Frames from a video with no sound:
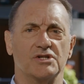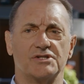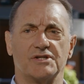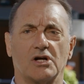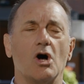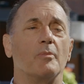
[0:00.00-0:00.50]
is
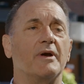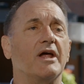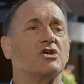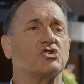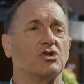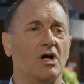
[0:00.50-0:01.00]
the
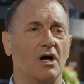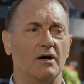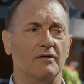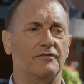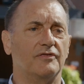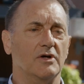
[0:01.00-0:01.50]
culmination
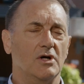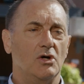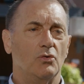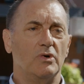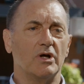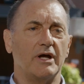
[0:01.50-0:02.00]
of
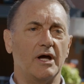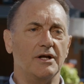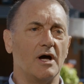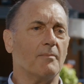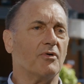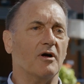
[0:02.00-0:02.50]
really a
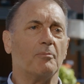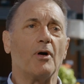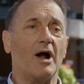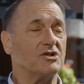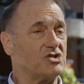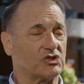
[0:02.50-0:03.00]
number of
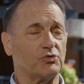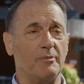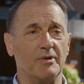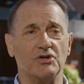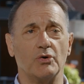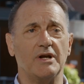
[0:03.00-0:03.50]
projects we've
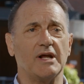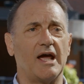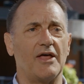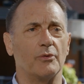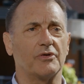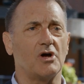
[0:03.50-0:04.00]
been doing together with